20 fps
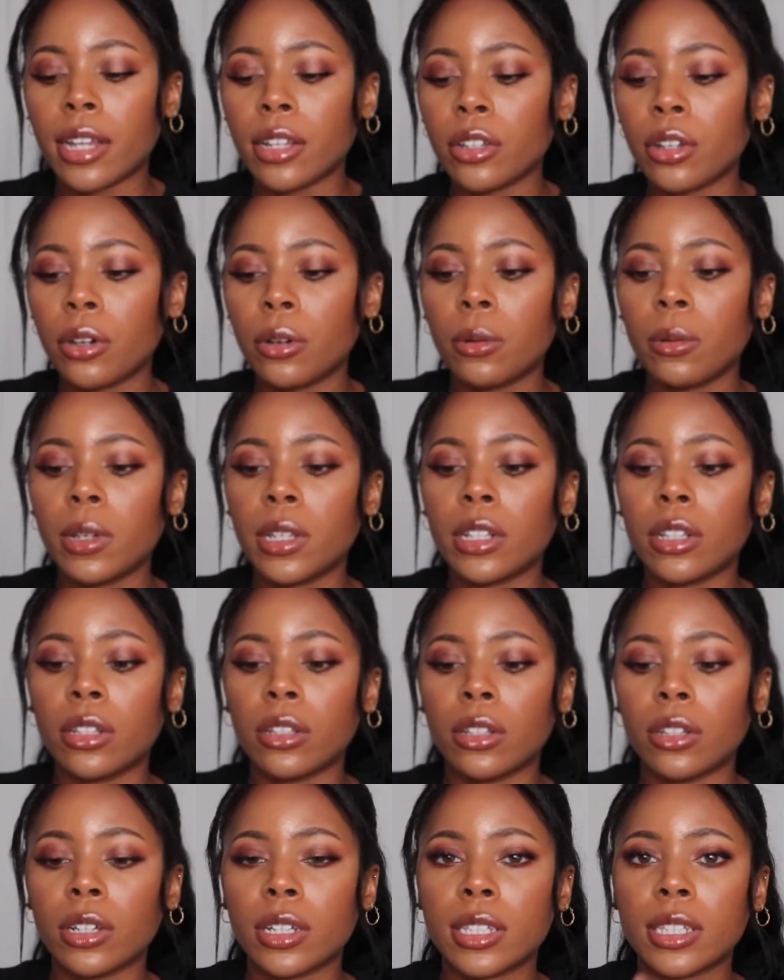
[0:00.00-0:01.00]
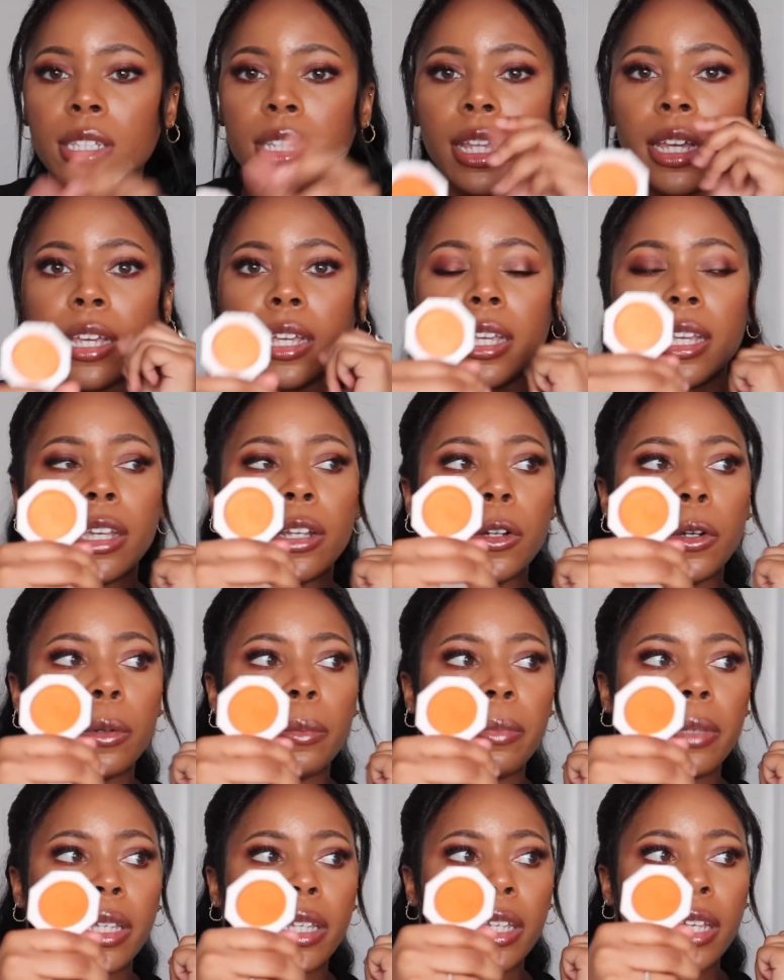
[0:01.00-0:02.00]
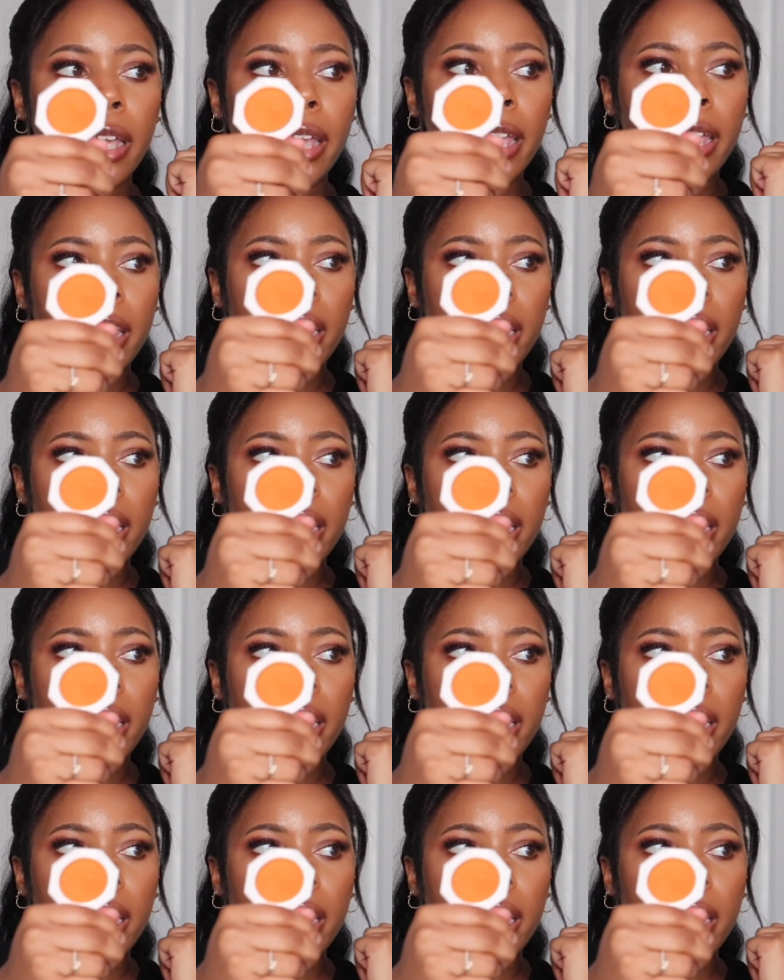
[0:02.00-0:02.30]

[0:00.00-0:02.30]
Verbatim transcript: I know it looks like it'll be